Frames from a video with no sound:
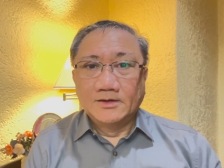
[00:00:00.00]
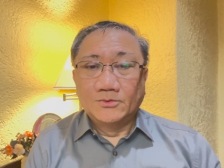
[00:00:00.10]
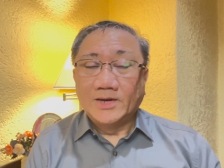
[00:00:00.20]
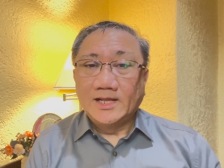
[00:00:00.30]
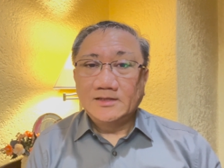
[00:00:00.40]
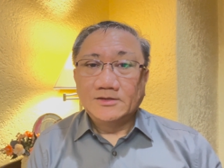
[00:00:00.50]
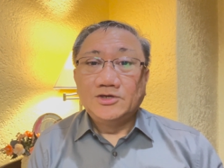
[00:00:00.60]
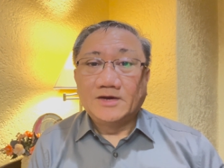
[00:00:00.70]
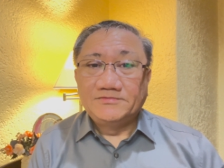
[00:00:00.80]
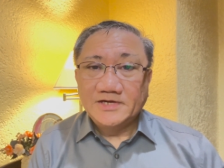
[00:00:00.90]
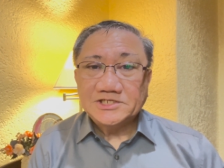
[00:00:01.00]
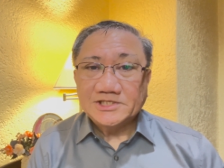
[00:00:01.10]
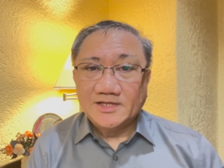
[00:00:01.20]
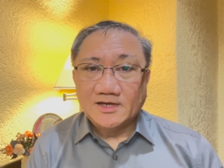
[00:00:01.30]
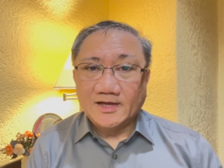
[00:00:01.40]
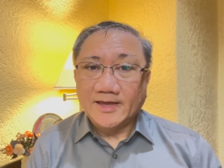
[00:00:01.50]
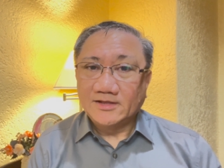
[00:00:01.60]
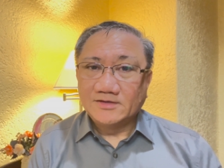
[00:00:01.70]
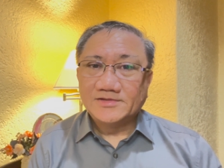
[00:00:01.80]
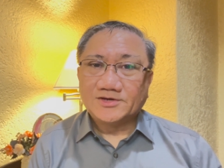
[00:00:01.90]
Well, you have reached the
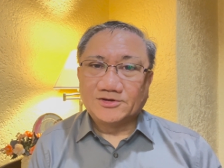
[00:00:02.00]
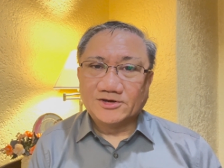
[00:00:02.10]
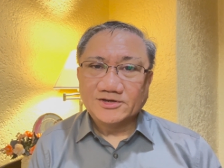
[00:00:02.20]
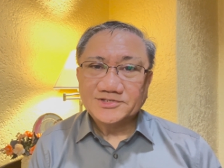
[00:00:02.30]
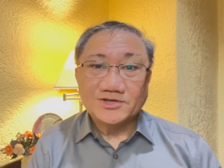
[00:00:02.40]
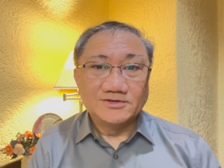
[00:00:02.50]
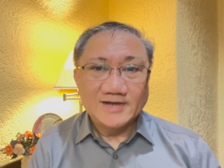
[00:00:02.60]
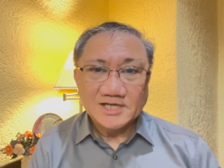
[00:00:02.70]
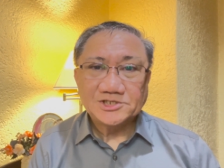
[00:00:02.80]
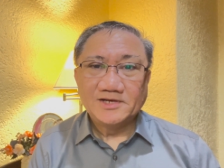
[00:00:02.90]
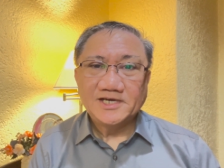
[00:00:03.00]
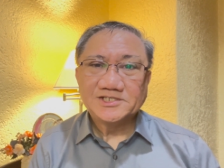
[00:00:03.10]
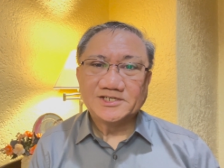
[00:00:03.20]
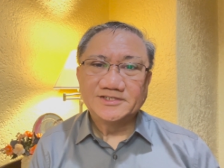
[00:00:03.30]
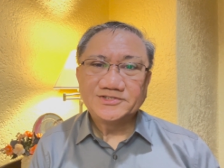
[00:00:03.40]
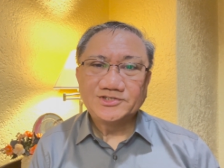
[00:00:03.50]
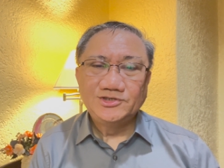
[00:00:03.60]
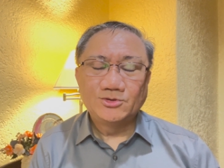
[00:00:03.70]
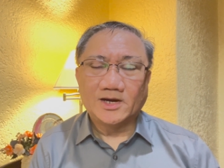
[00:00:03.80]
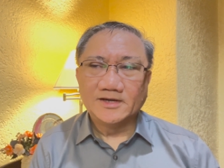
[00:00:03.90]
end of the course. Congratulations,
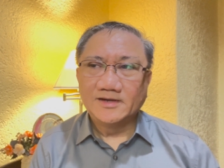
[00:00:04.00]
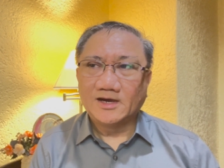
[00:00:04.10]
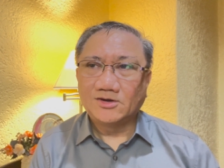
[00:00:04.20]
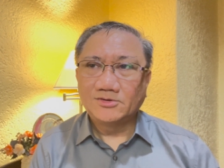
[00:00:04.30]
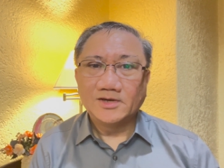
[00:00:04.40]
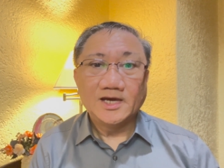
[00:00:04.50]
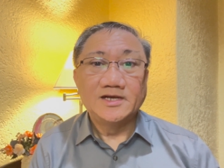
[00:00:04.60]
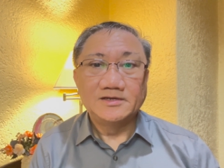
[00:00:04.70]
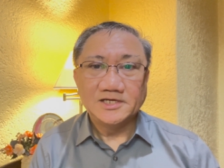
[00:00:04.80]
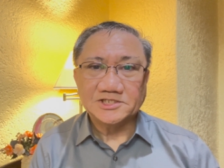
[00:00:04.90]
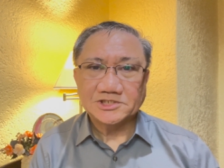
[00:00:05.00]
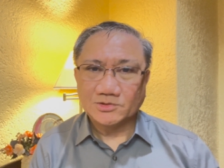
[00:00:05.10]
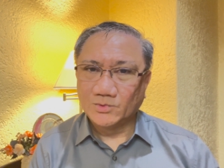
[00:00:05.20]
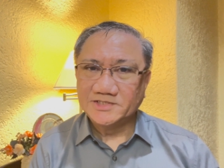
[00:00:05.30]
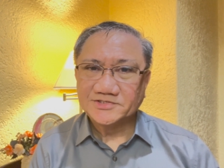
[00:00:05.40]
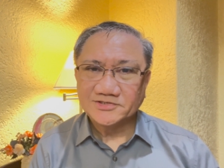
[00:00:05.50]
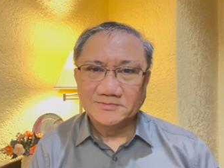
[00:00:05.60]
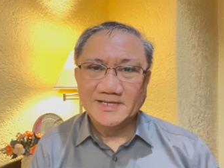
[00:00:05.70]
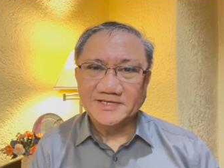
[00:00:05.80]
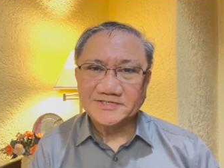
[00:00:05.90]
you are now enriched with so
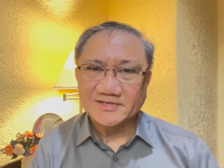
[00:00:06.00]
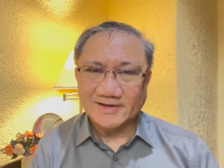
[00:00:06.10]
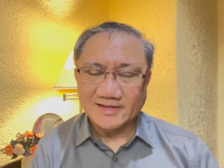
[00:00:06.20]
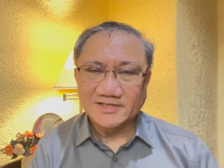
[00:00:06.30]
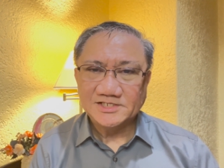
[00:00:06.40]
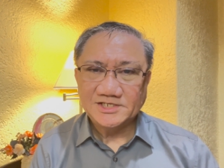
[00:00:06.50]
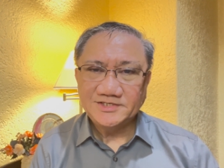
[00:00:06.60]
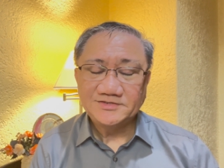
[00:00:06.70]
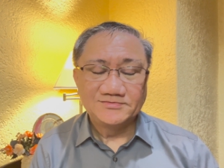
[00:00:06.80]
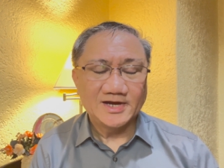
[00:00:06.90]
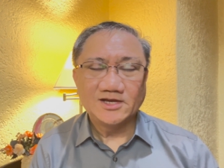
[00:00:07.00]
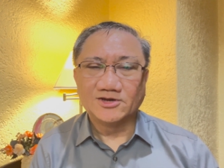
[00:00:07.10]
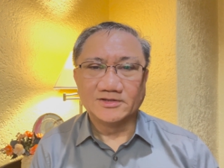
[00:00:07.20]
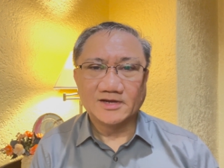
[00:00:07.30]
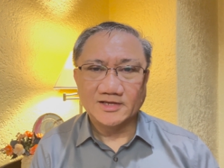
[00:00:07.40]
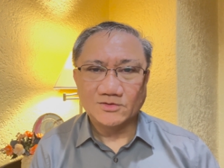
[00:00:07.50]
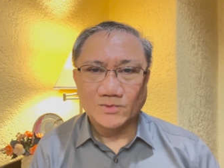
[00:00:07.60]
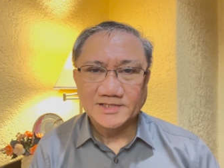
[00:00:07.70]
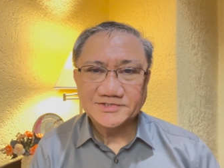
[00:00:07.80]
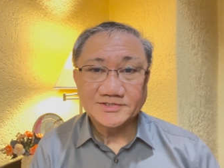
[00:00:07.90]
many strategies, very concrete
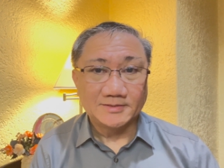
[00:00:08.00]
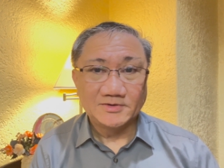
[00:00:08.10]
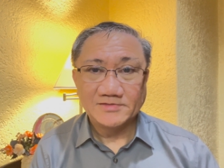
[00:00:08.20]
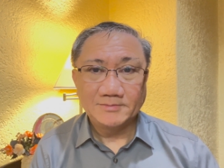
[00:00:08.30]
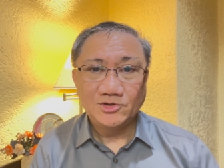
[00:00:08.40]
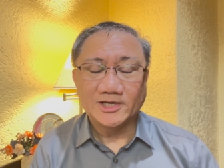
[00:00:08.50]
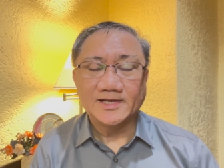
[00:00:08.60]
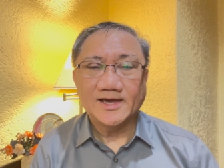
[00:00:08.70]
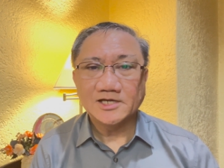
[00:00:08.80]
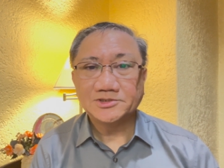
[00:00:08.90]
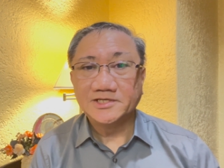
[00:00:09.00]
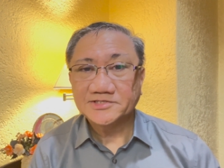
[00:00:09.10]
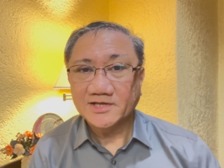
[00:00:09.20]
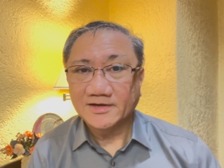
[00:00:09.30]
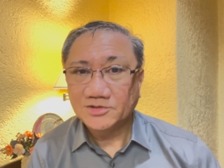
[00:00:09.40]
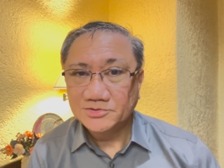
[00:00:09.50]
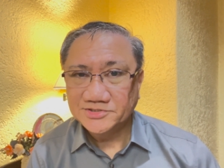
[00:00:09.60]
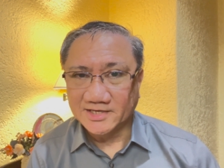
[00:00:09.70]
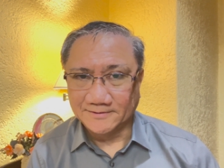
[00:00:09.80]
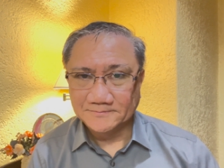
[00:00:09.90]
ones. Some of them you can actually start
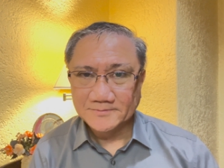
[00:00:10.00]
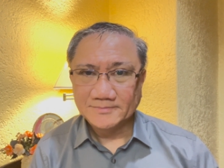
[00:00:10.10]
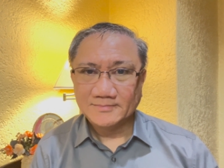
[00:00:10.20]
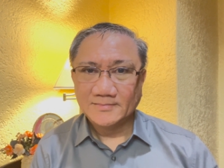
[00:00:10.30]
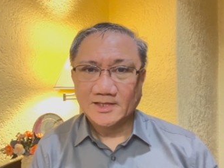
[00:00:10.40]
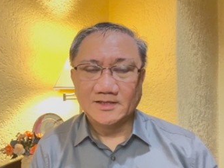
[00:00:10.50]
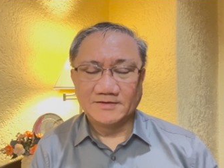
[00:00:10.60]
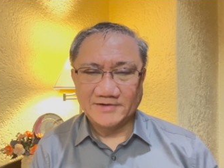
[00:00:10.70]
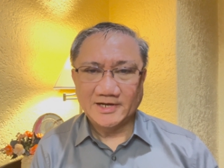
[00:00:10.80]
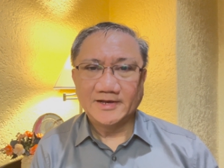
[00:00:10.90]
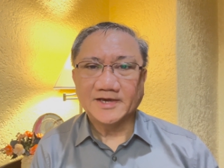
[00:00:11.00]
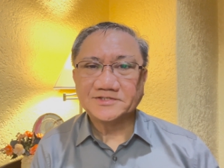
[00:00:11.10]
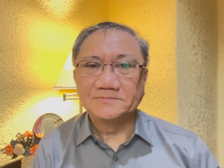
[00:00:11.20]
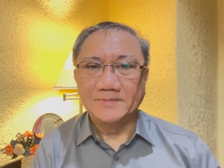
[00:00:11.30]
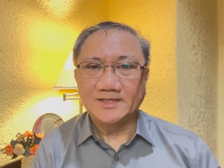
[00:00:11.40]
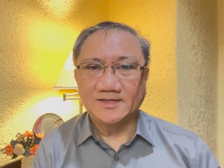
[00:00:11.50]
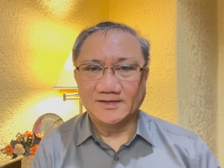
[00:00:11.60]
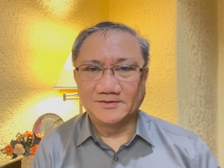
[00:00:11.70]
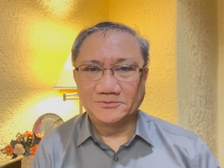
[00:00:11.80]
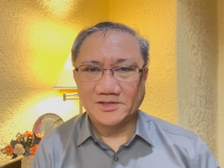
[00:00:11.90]
using in the very next
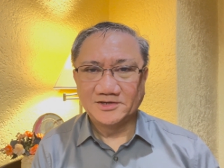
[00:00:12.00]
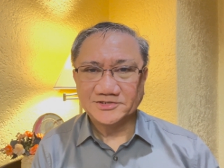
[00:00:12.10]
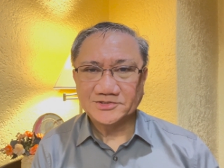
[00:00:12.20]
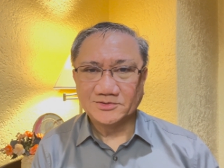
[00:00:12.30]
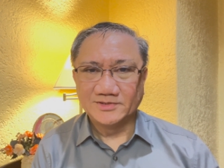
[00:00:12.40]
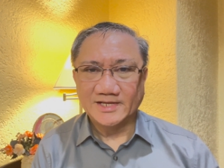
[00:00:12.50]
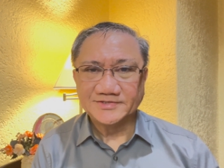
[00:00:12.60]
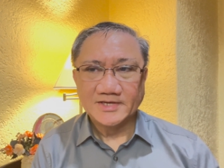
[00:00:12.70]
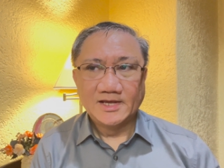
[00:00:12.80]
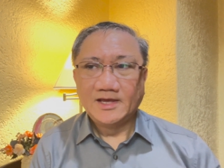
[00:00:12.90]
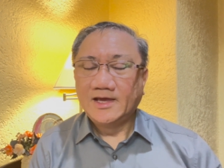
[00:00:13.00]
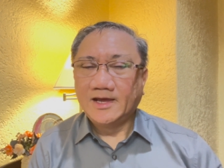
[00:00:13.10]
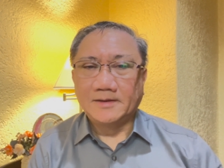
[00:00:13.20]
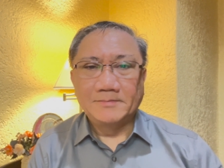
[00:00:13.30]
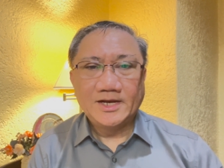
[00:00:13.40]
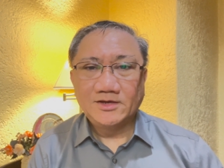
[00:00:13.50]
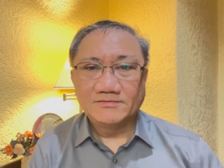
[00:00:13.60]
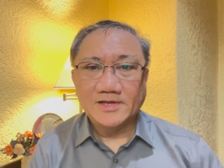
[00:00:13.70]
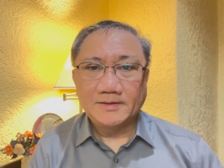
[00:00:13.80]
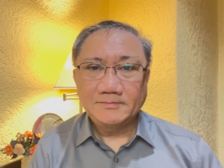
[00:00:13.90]
meeting with your students. And many
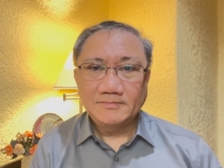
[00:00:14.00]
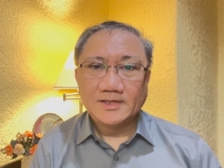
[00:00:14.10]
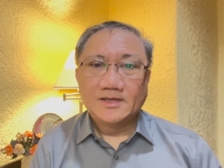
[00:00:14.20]
of them